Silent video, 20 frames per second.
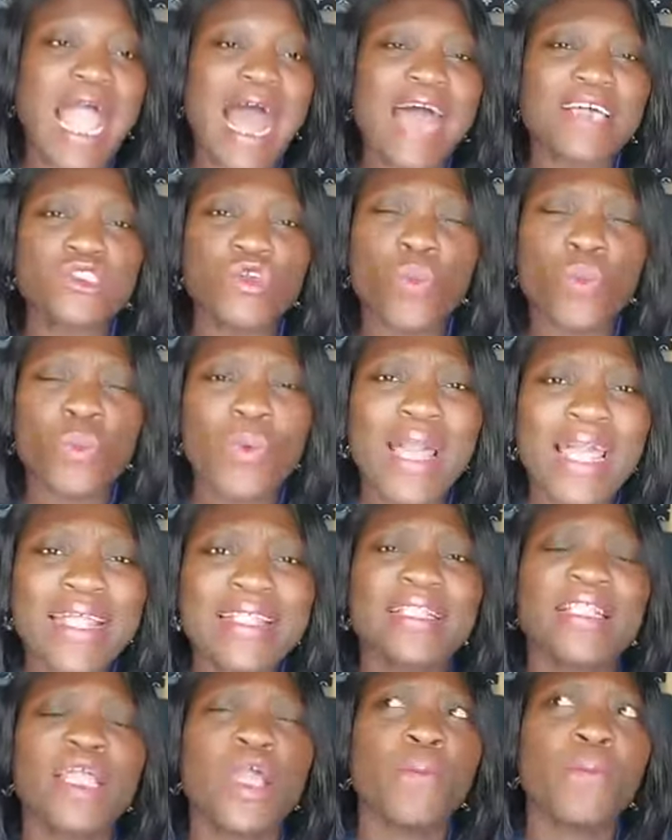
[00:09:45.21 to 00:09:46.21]
And so
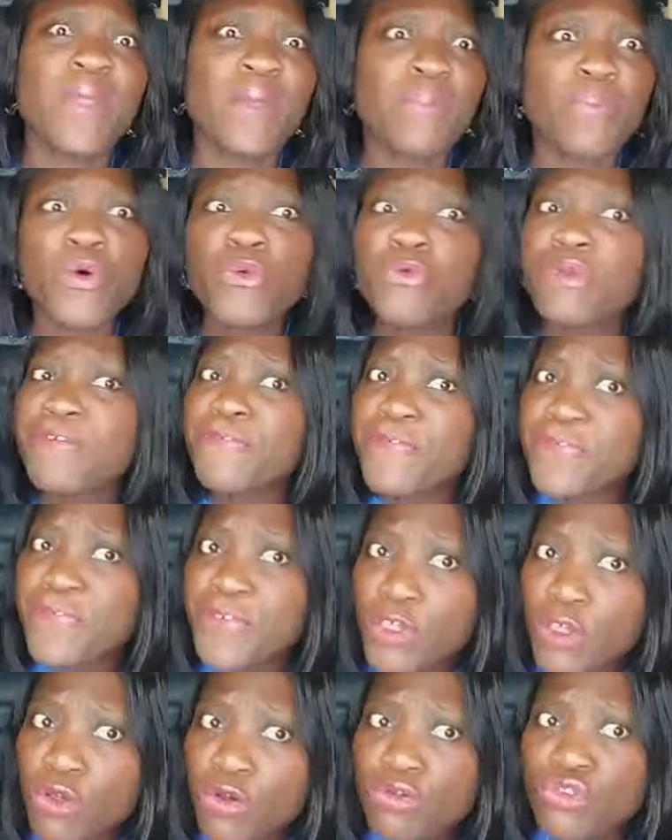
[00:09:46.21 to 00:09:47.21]
when people
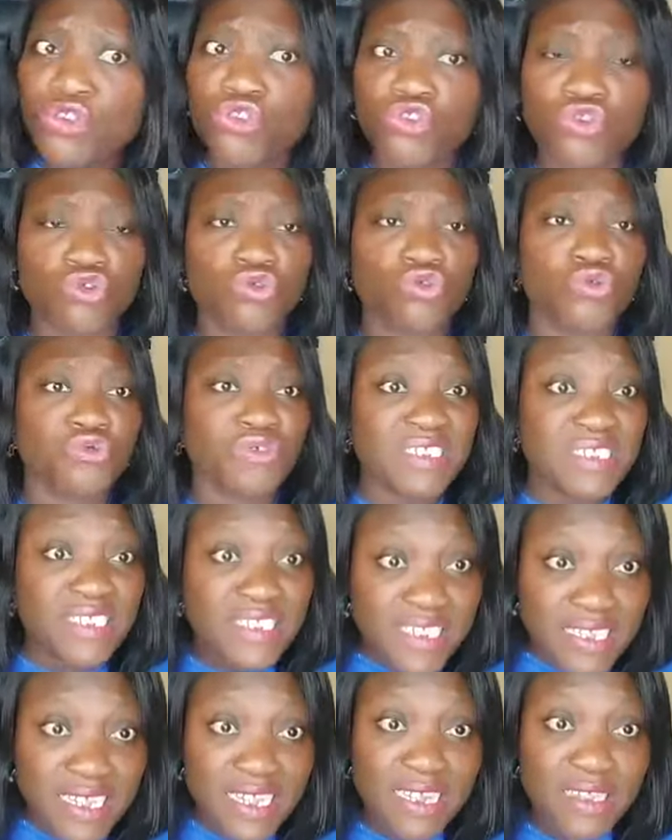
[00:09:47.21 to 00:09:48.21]
refuse to
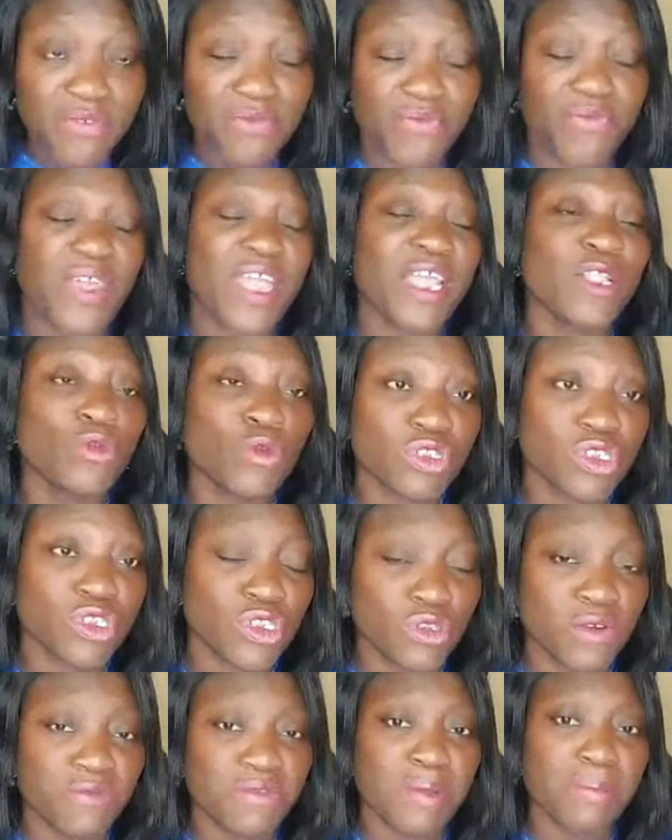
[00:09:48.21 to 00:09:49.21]
receive a
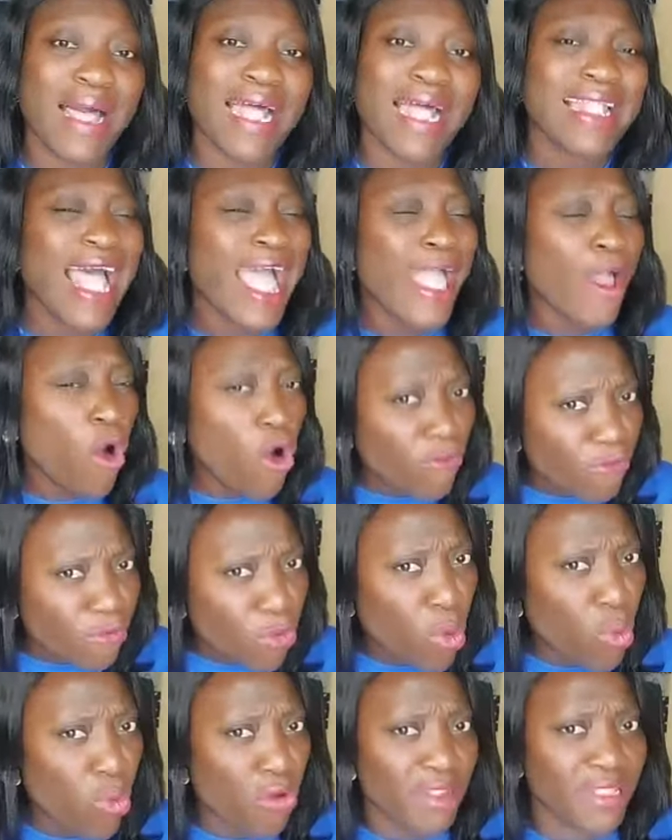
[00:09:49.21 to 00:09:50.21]
notice of demand, I
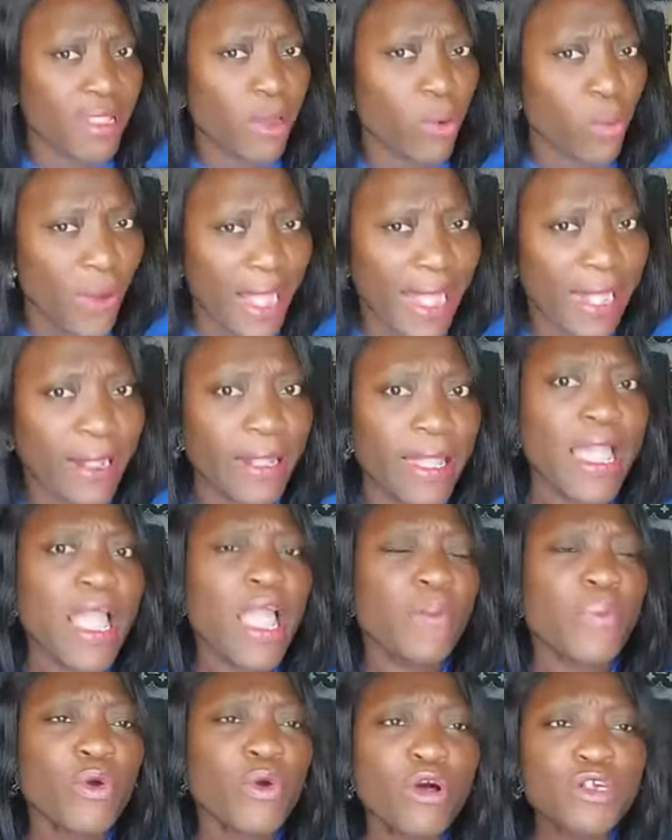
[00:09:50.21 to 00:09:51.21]
often wonder why.
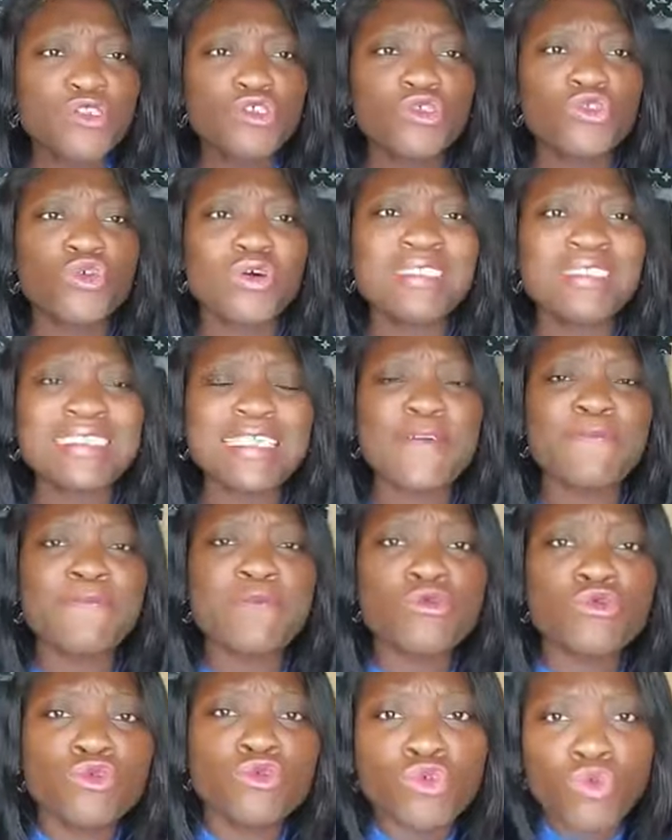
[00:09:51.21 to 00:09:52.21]
Because you don't
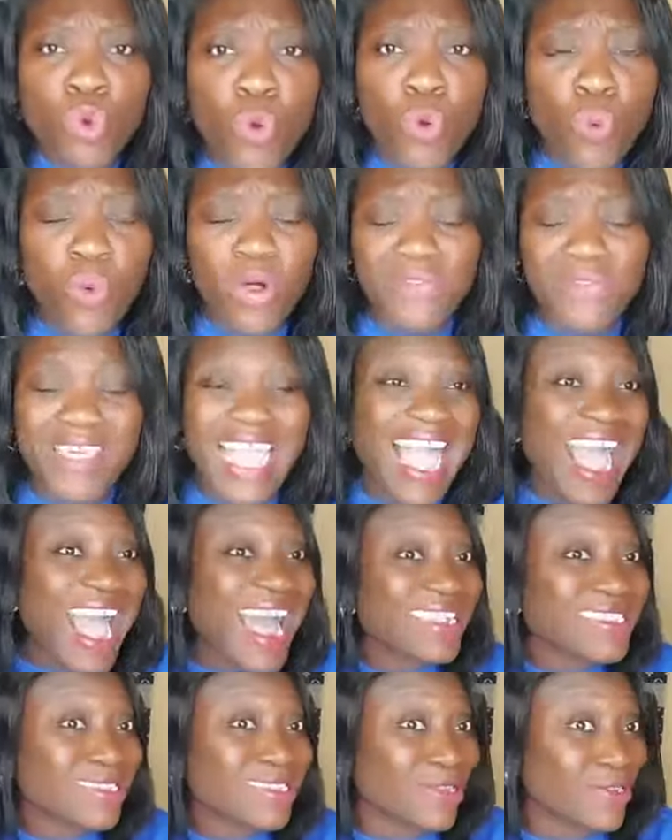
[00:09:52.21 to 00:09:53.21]
even know what they are
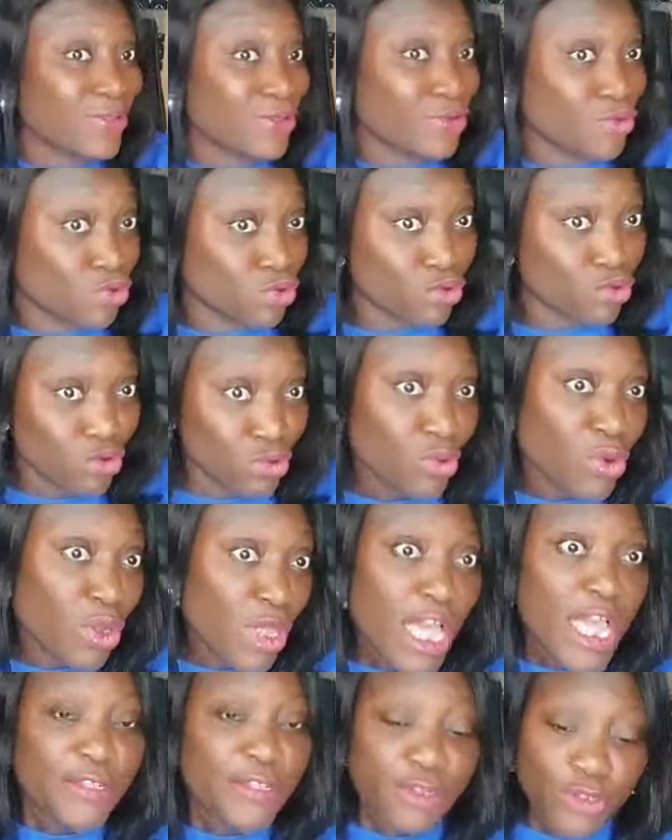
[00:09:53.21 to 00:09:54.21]
asking you to do.
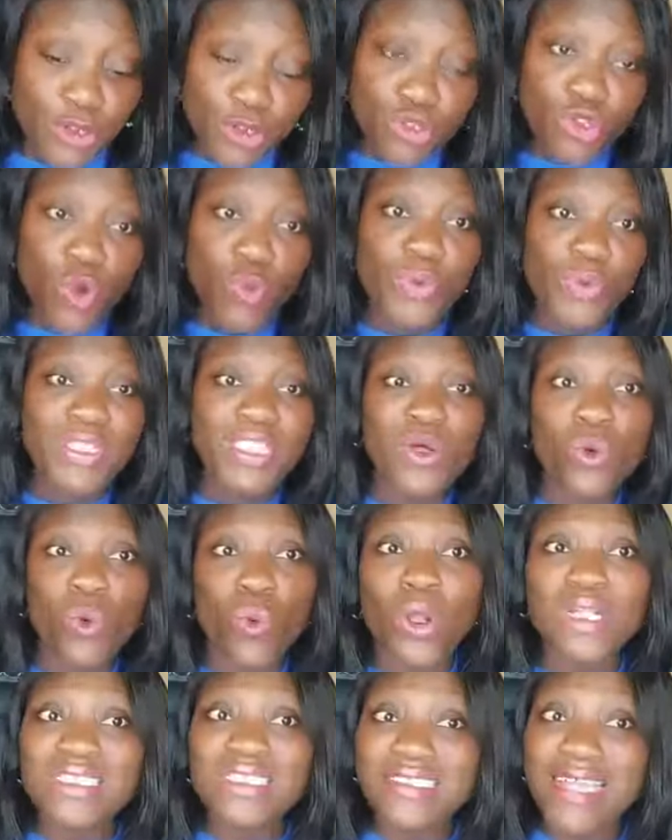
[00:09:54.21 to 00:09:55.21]
You don't know within
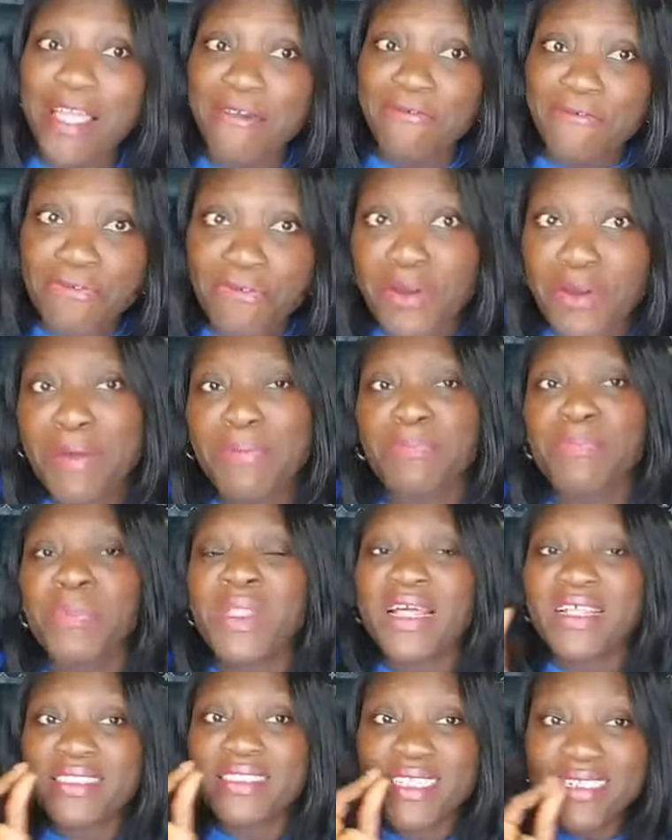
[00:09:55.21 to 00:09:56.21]
what time frame
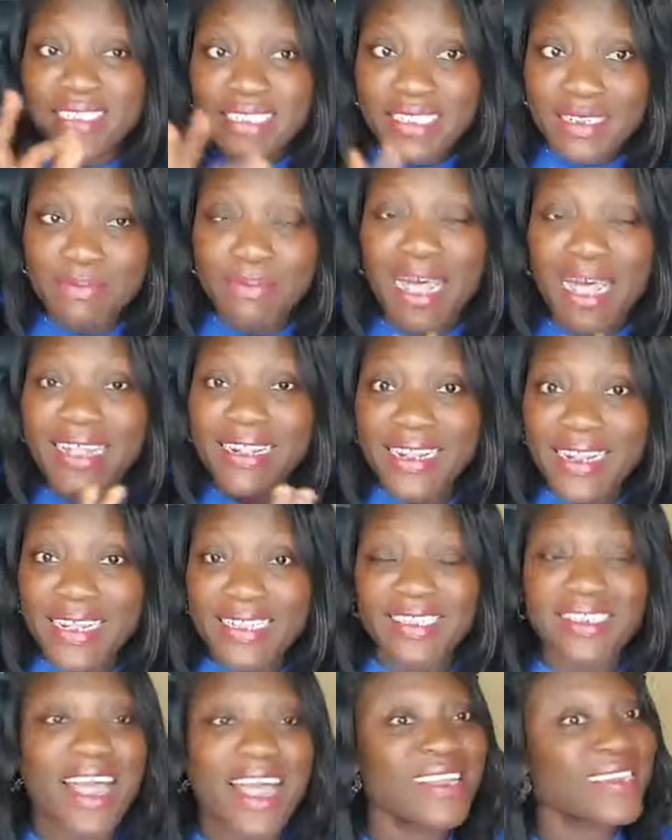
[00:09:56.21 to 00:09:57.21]
the demand
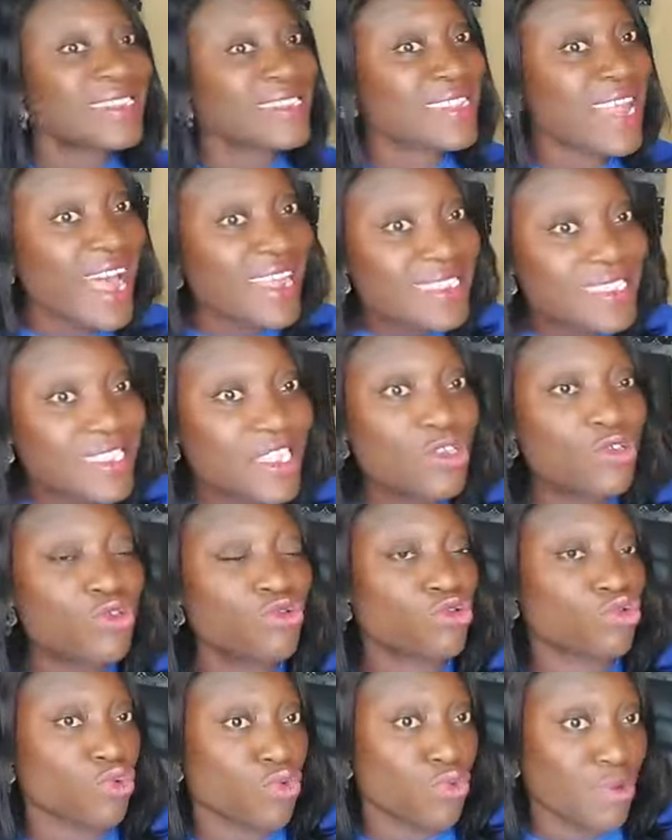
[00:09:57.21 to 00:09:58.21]
letter is asking
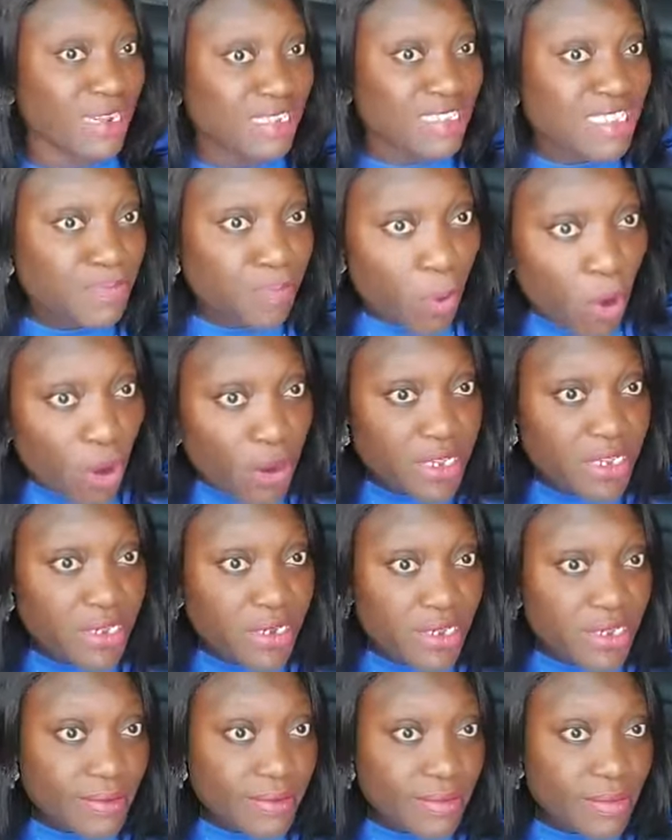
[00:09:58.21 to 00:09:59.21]
you to
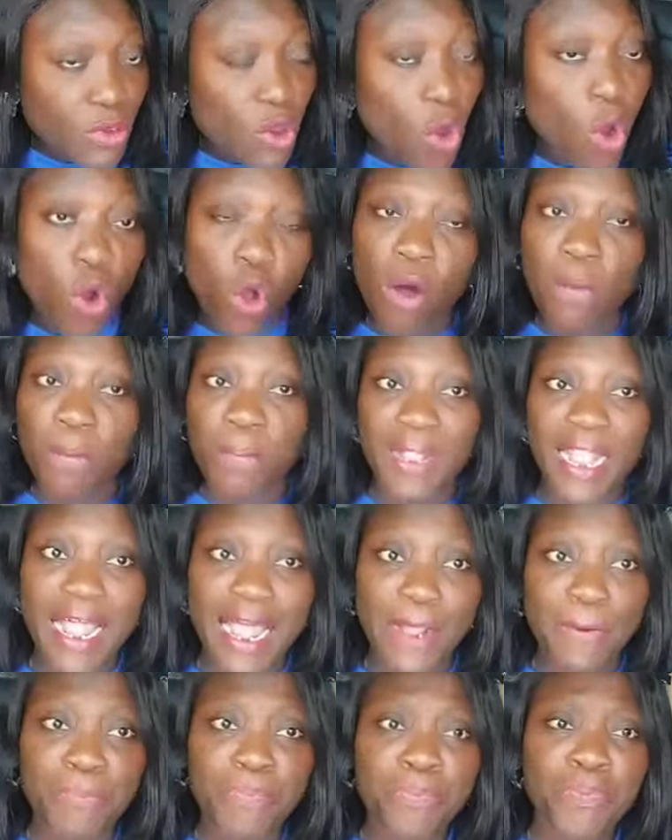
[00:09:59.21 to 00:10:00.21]
respond or
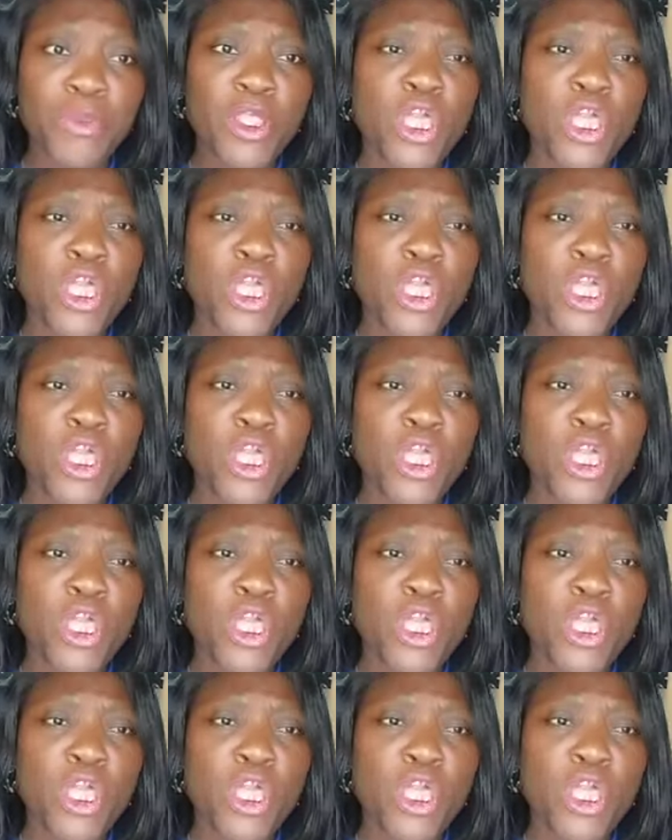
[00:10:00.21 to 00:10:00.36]
comply.